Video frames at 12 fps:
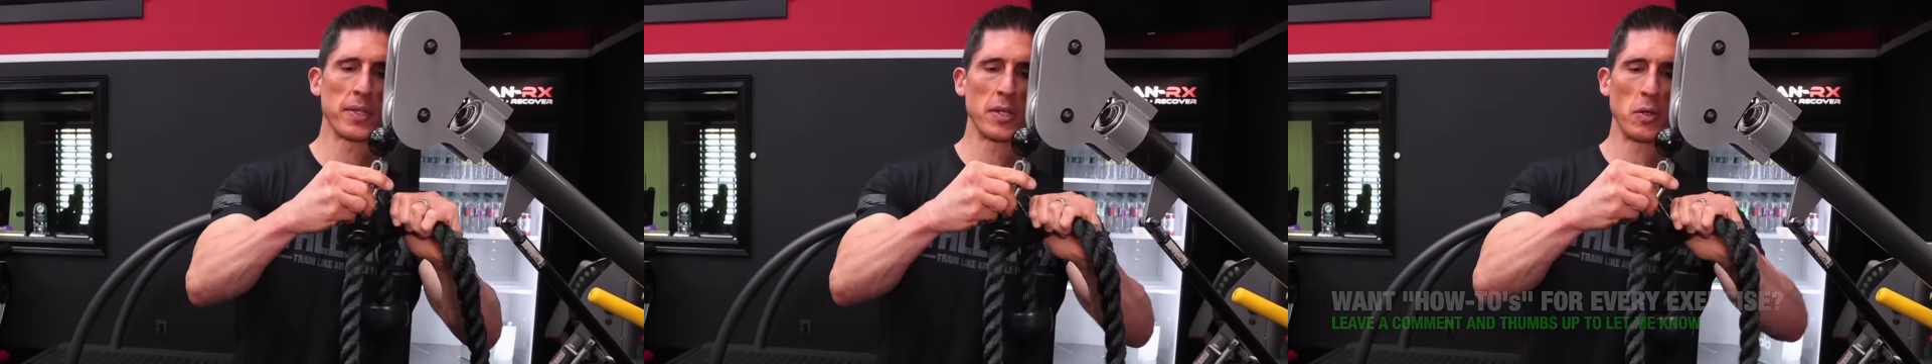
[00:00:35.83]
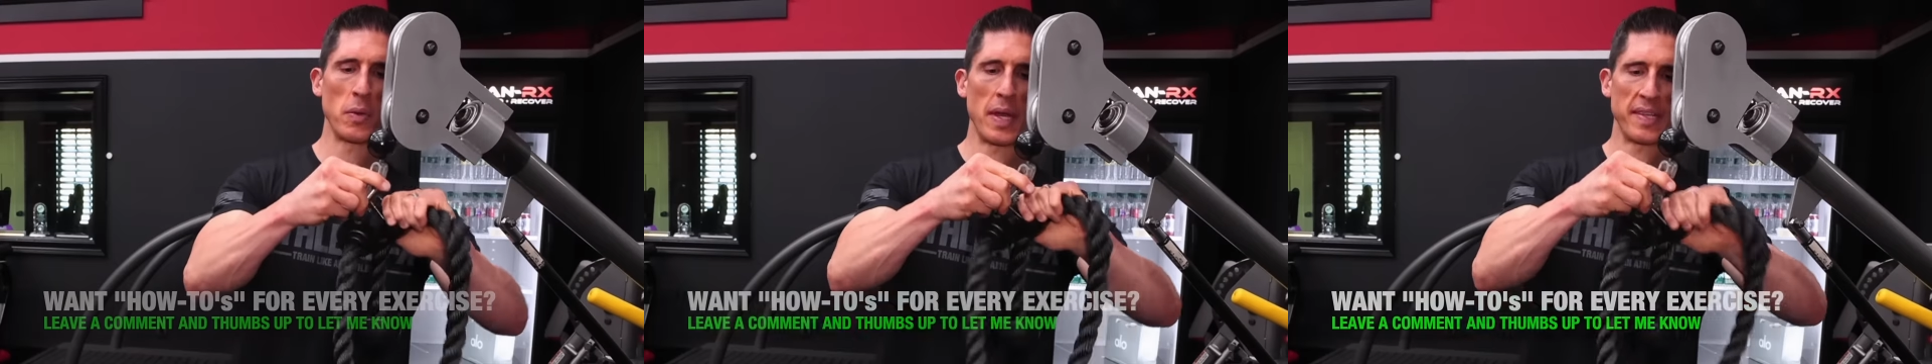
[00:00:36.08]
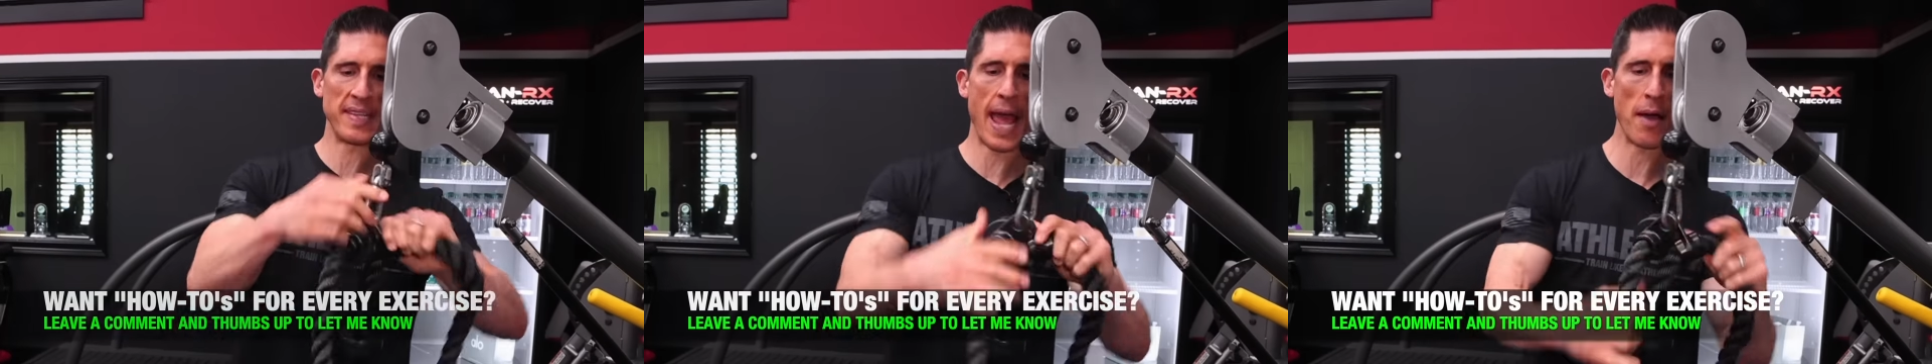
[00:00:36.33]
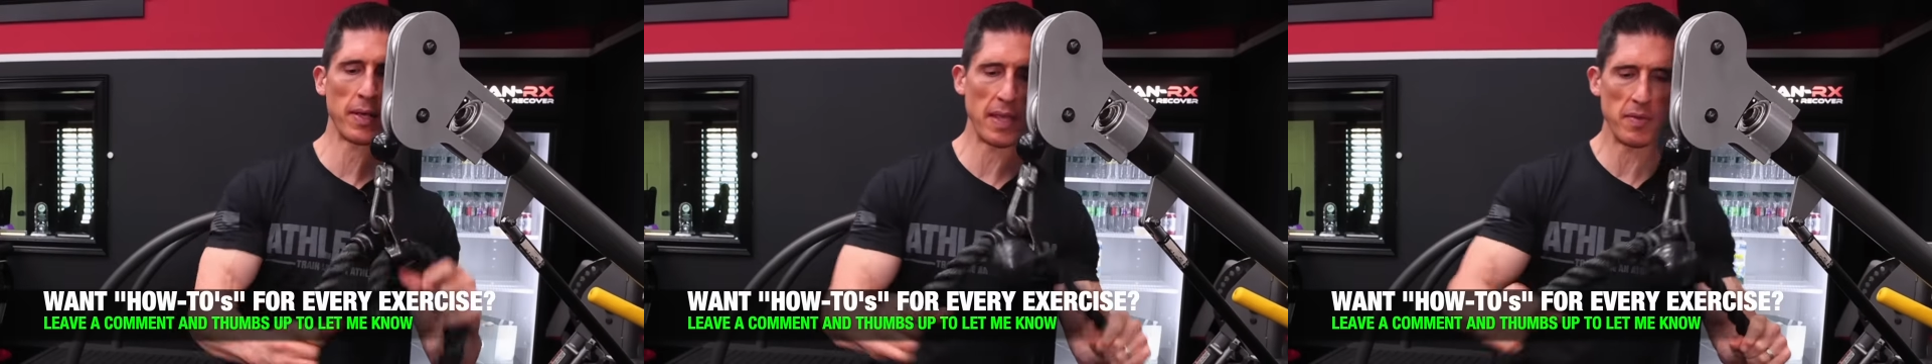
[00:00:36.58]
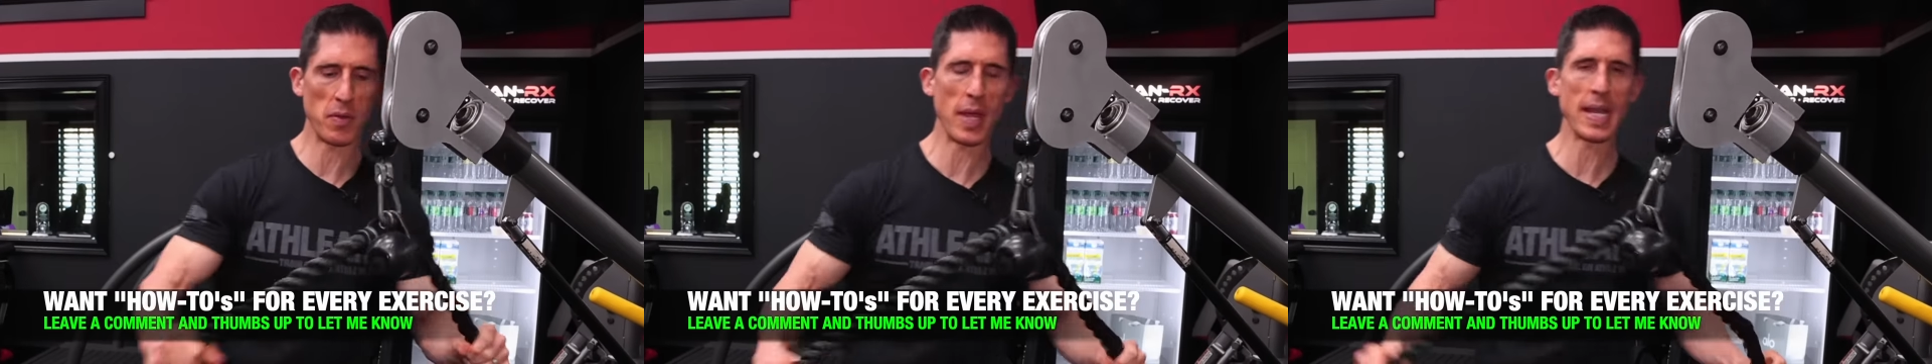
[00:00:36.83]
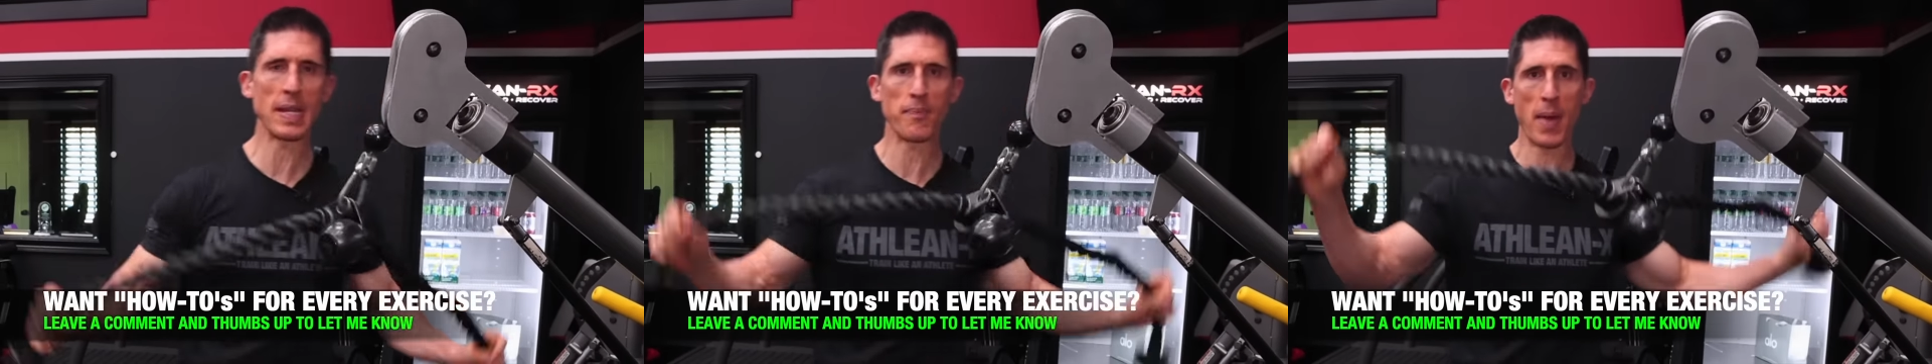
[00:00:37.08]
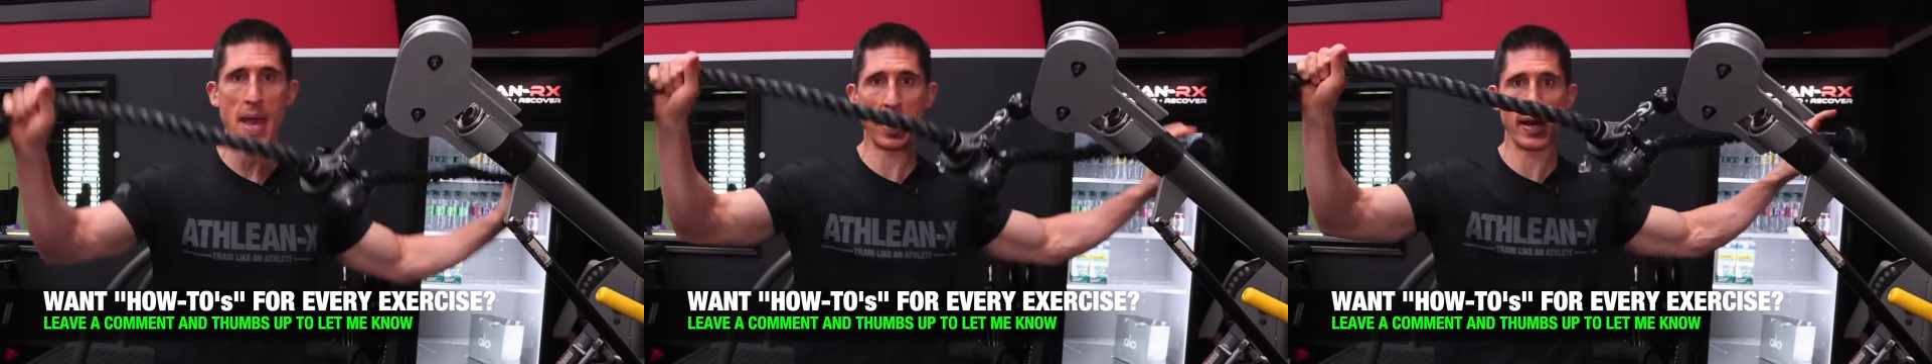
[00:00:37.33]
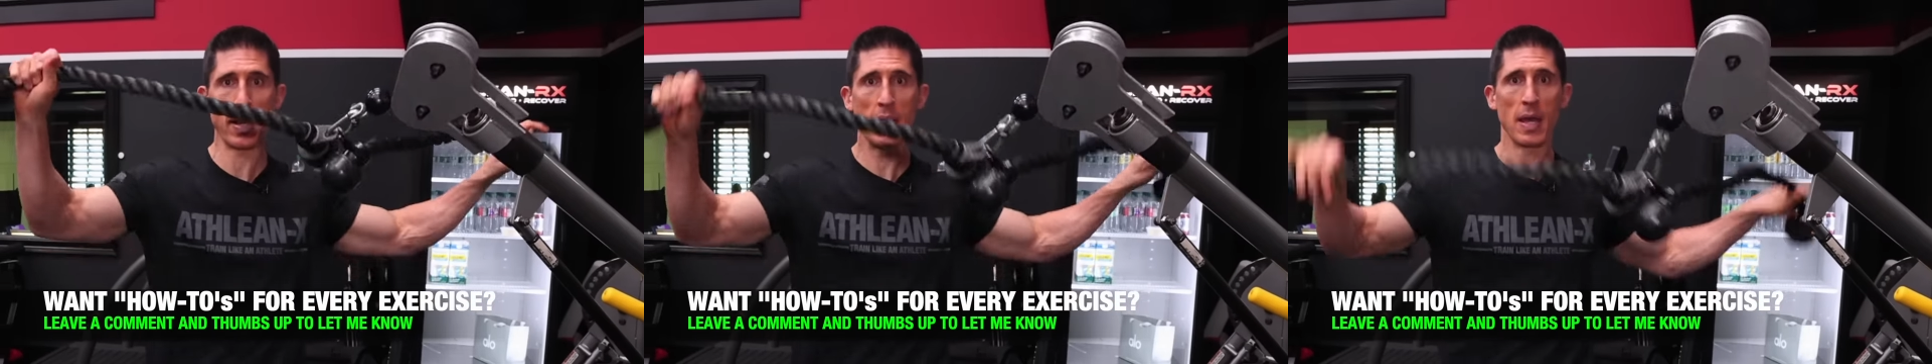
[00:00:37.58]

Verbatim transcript: will do is now give you independent